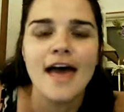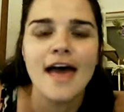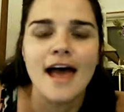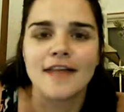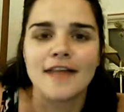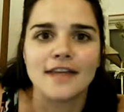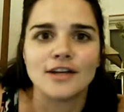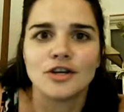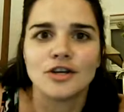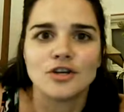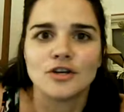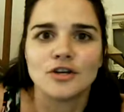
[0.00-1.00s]
And they
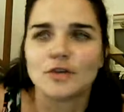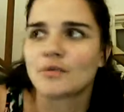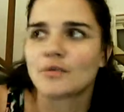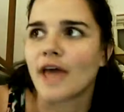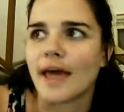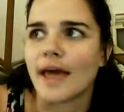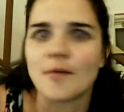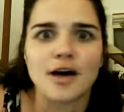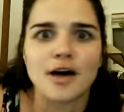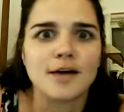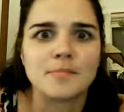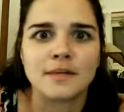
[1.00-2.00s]
came
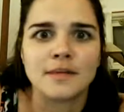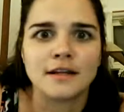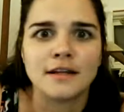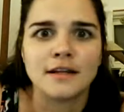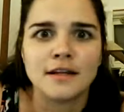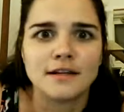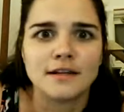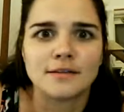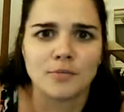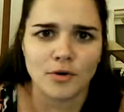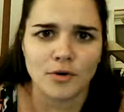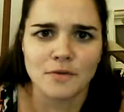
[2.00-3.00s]
up, and the
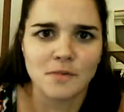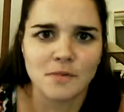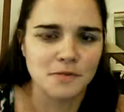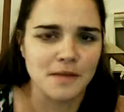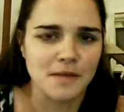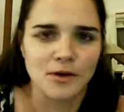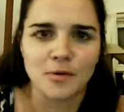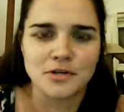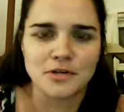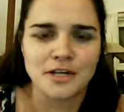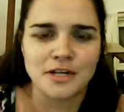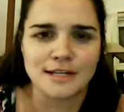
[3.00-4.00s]
board members made a whole
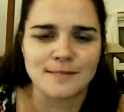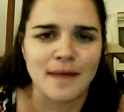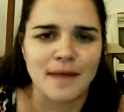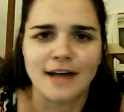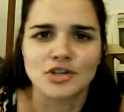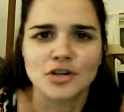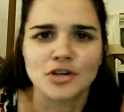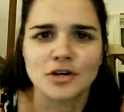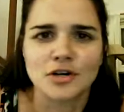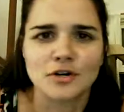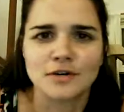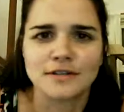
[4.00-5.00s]
bunch of
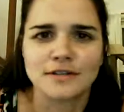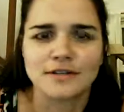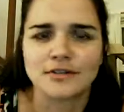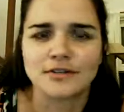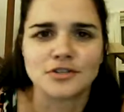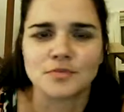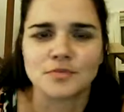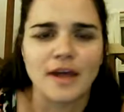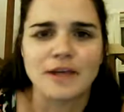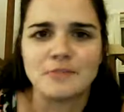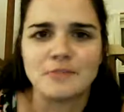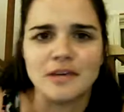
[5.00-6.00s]
gazpacho, and there were just
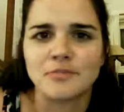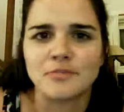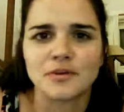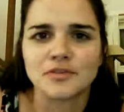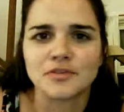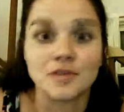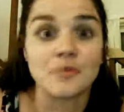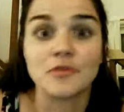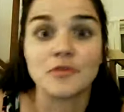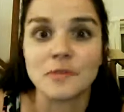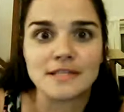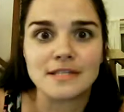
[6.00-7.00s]
random people, some of
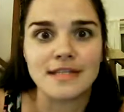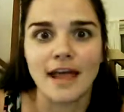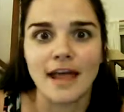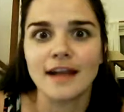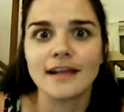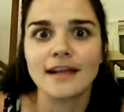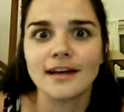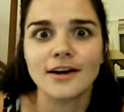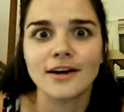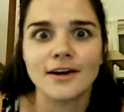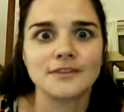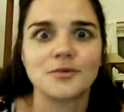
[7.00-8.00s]
whom had stayed
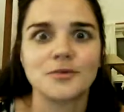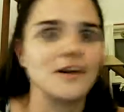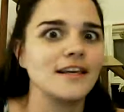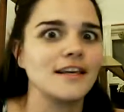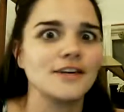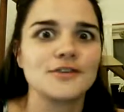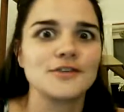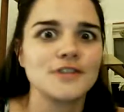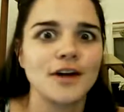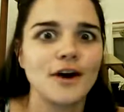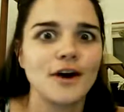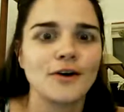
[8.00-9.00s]
here 20 years
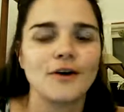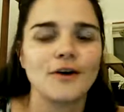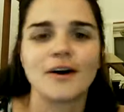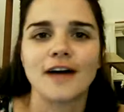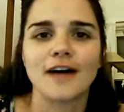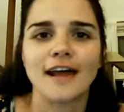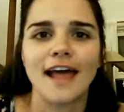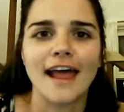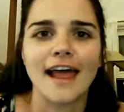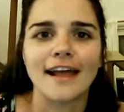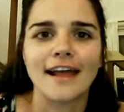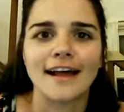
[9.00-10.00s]
ago, all kind of
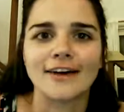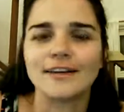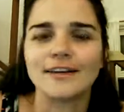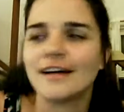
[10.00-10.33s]
hanging out.